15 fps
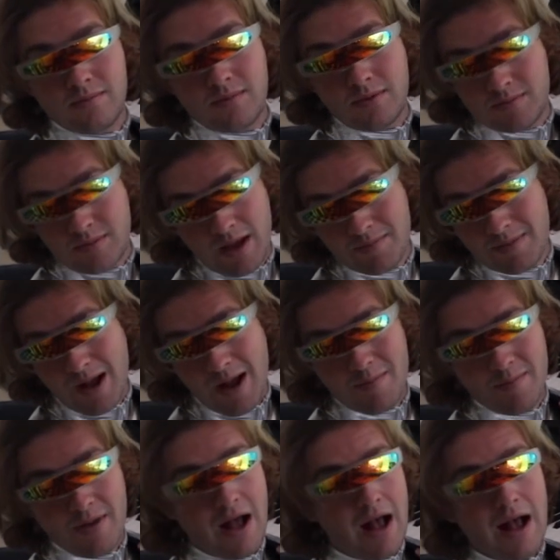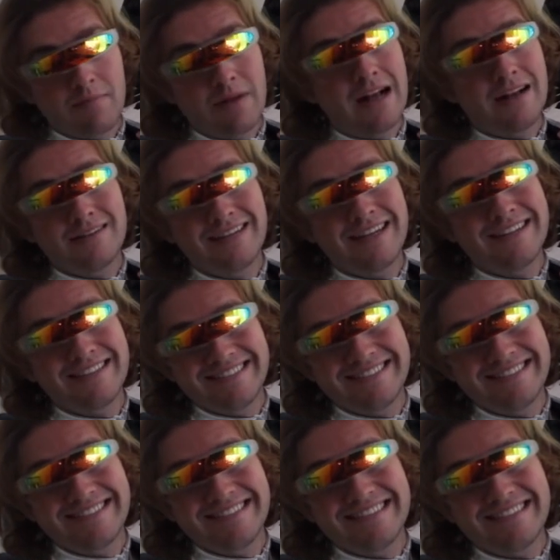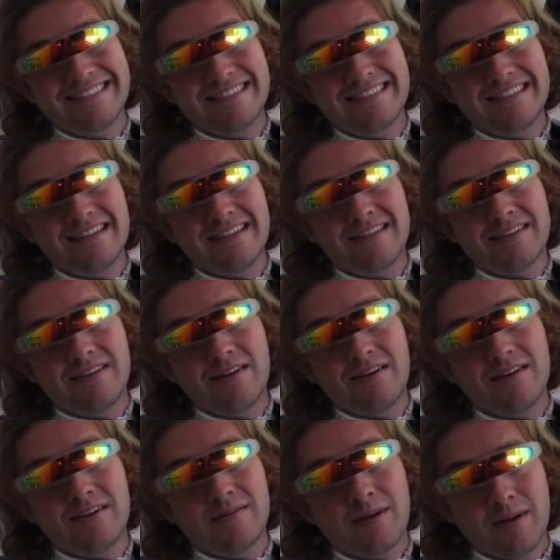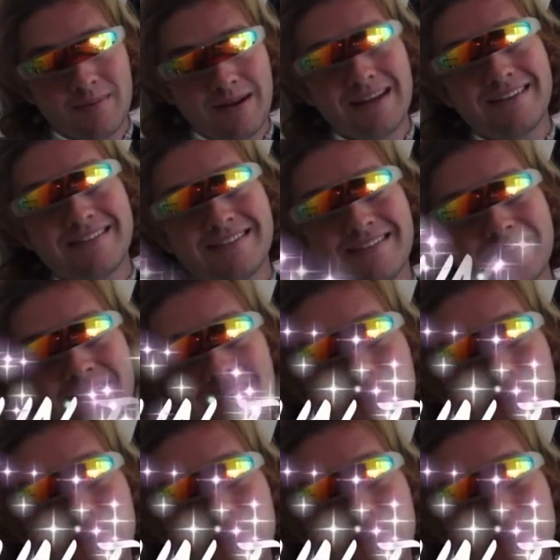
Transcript: It is so dope and that's what it is. Run the World.